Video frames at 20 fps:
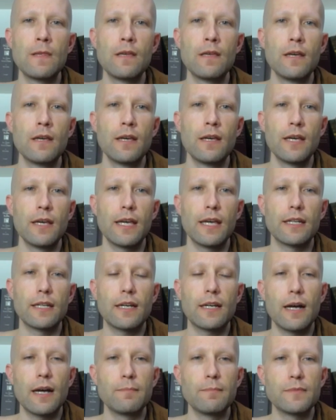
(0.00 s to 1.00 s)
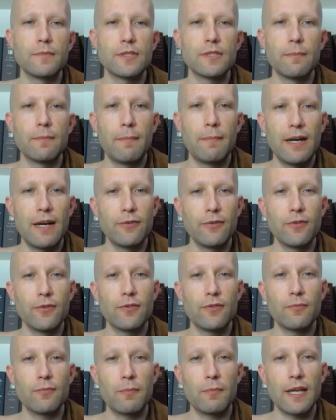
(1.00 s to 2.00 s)
it comes about
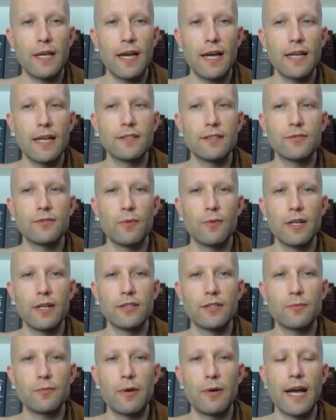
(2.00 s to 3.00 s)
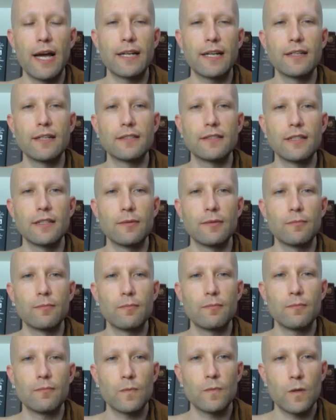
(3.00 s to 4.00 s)
because one is practicing
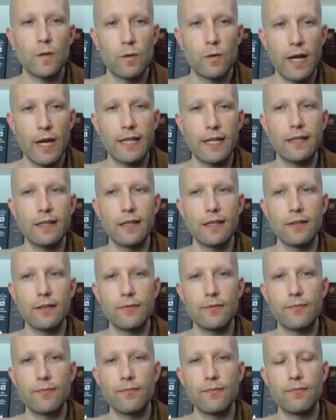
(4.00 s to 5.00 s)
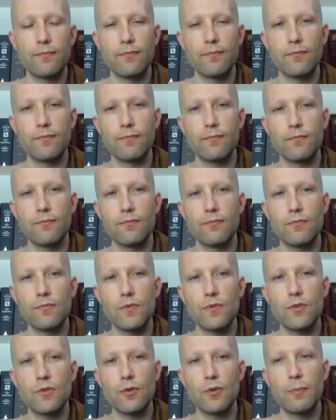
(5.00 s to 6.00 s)
correctly.
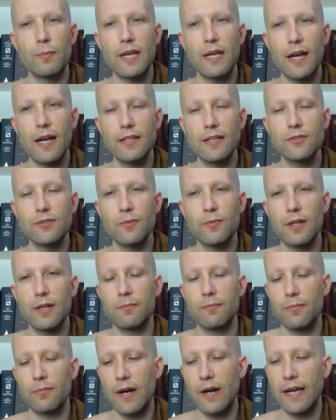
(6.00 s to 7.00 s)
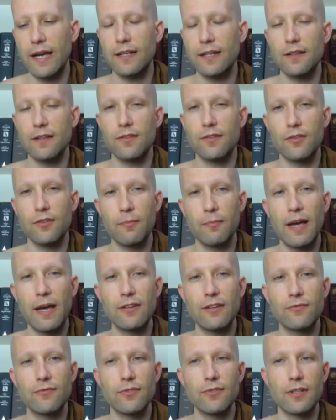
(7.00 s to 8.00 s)
So because one practices
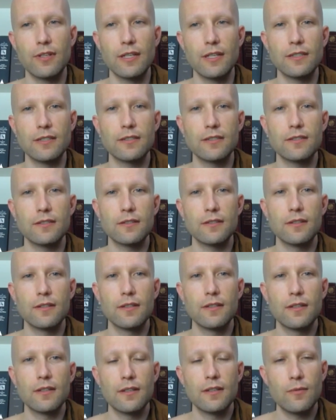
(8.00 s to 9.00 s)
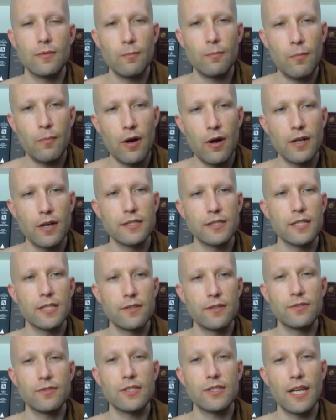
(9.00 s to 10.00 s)
mindfulness, positive
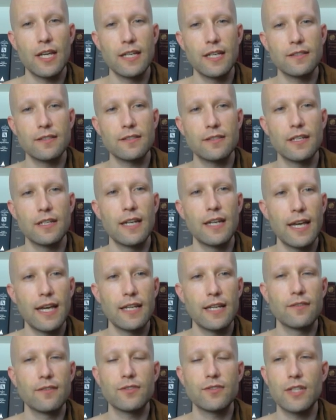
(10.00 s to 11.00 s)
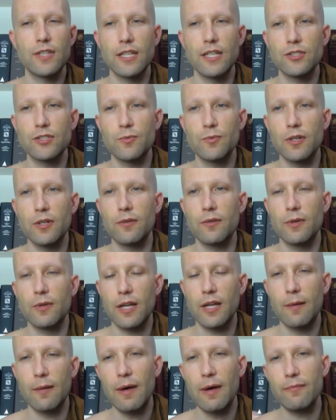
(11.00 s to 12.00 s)
states and negative states will come
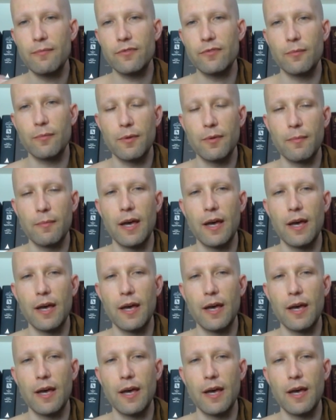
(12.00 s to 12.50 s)
up from the mind.